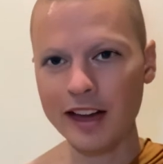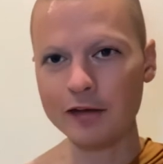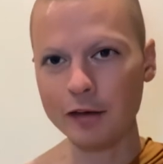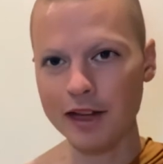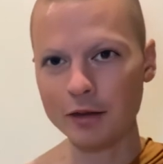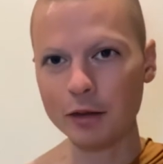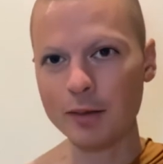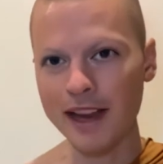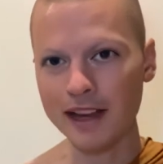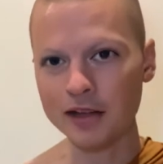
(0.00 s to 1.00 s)
if we
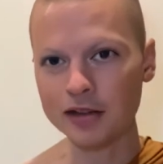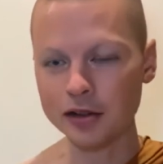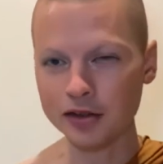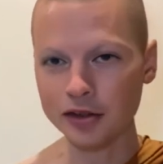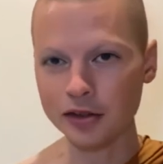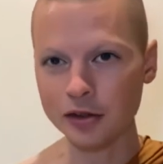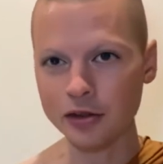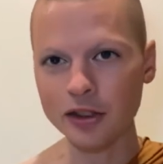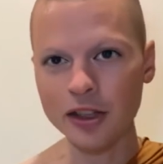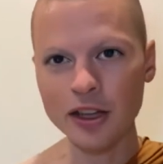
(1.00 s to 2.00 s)
remain true to